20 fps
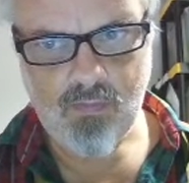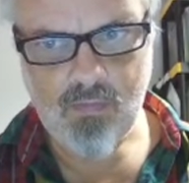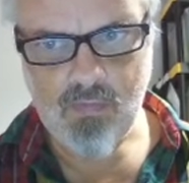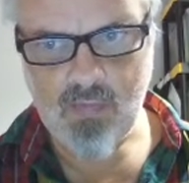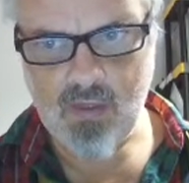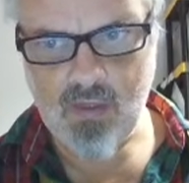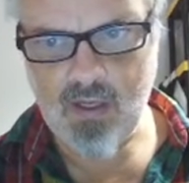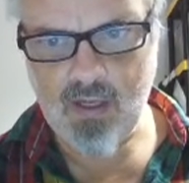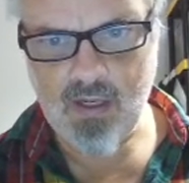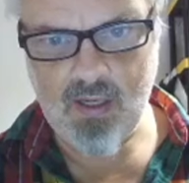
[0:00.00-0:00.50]

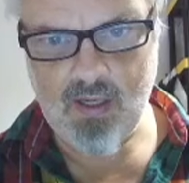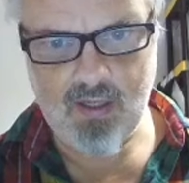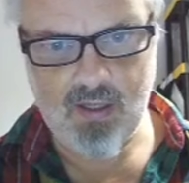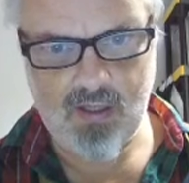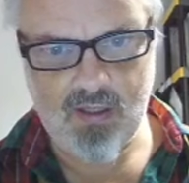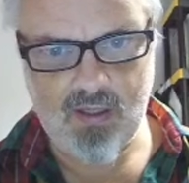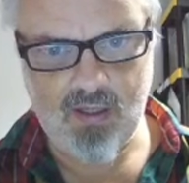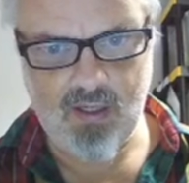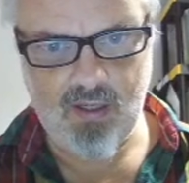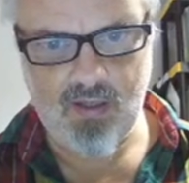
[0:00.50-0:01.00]
Let's
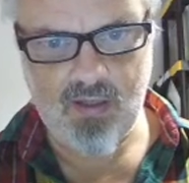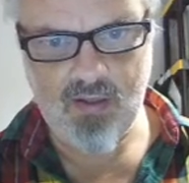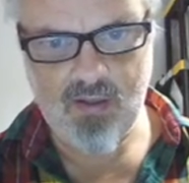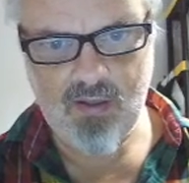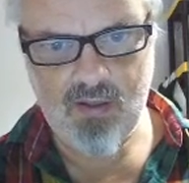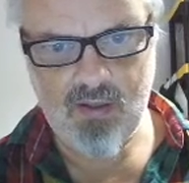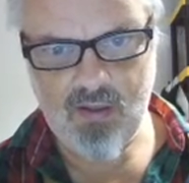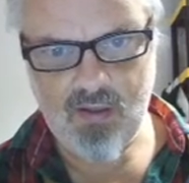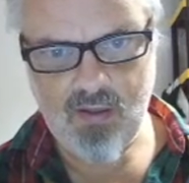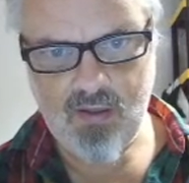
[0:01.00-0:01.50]
see.
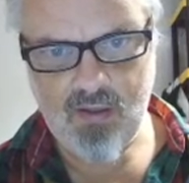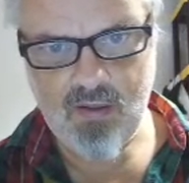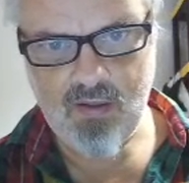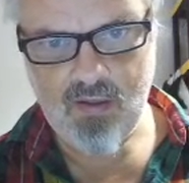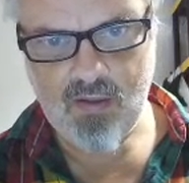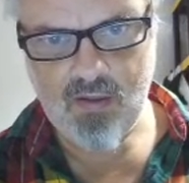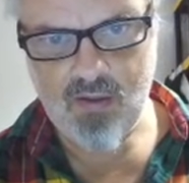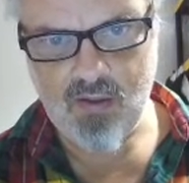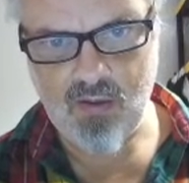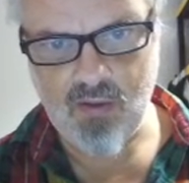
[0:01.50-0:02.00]

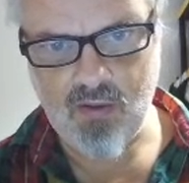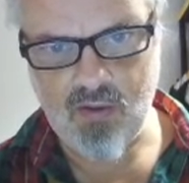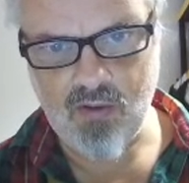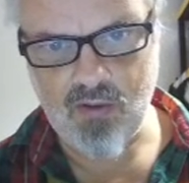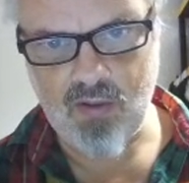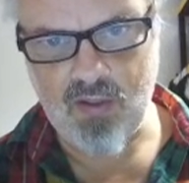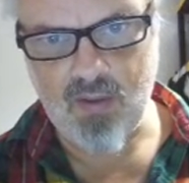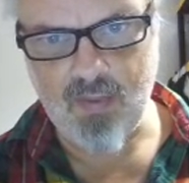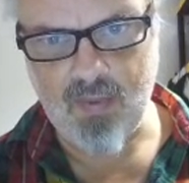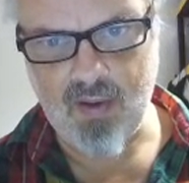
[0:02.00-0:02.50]
Don't go
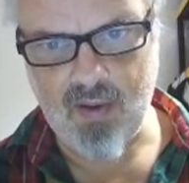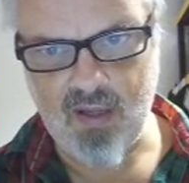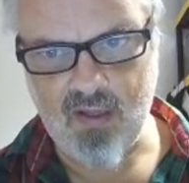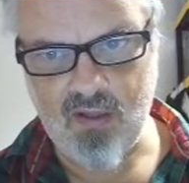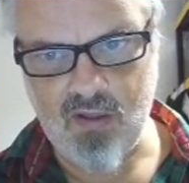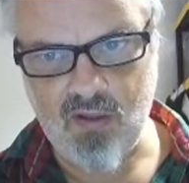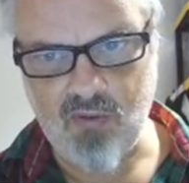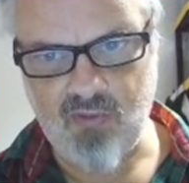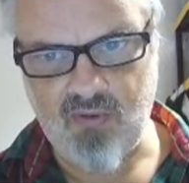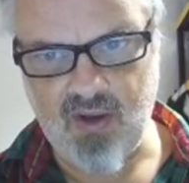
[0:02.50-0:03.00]
zip ahead
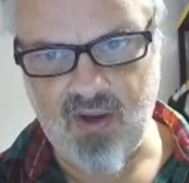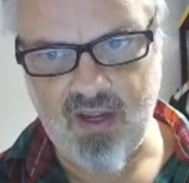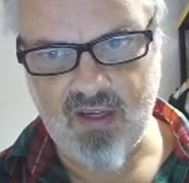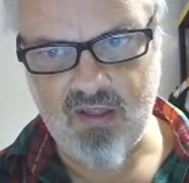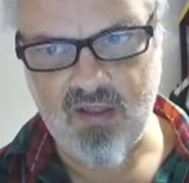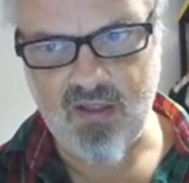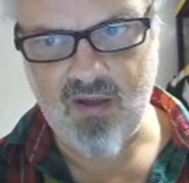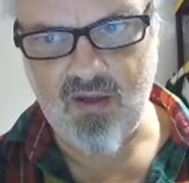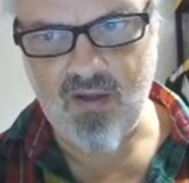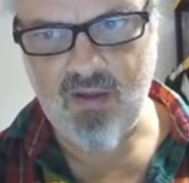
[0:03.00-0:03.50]
so
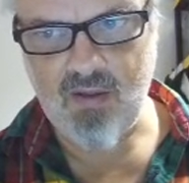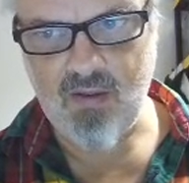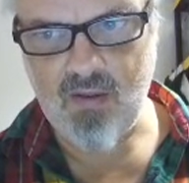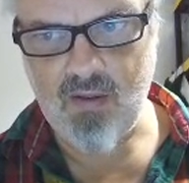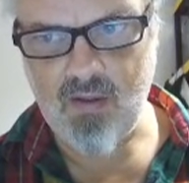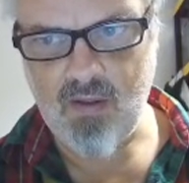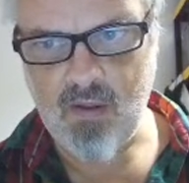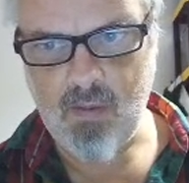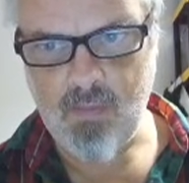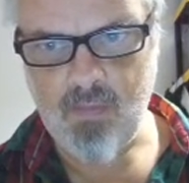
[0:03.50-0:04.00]
fast.
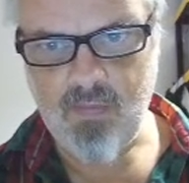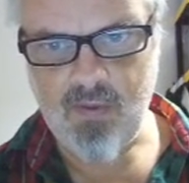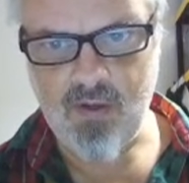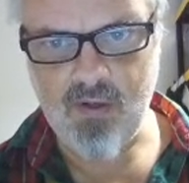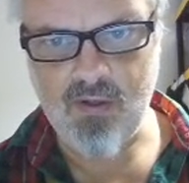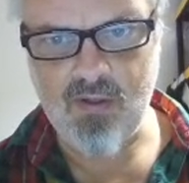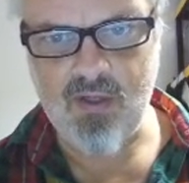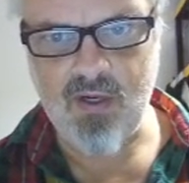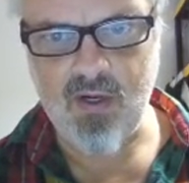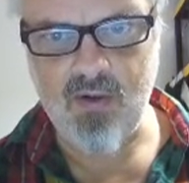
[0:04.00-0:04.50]

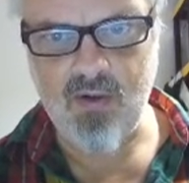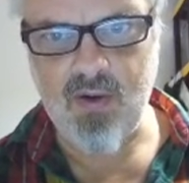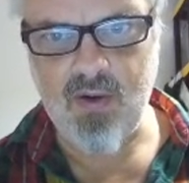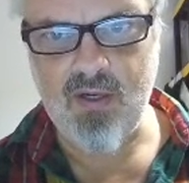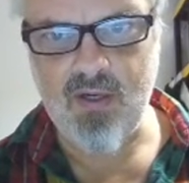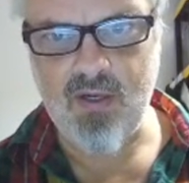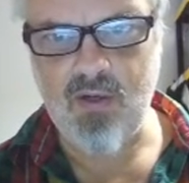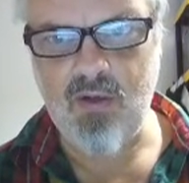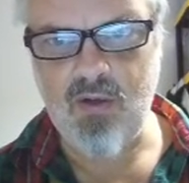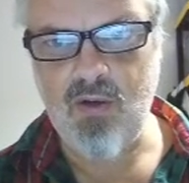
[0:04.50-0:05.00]
There's
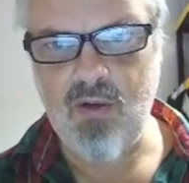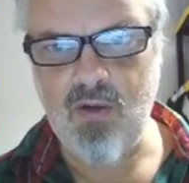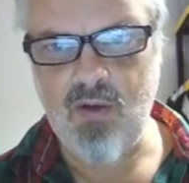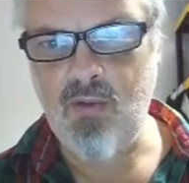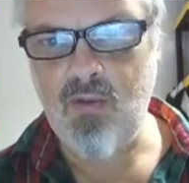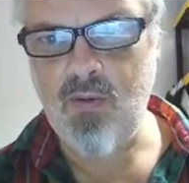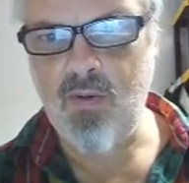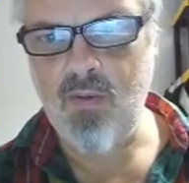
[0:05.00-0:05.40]
generation 2.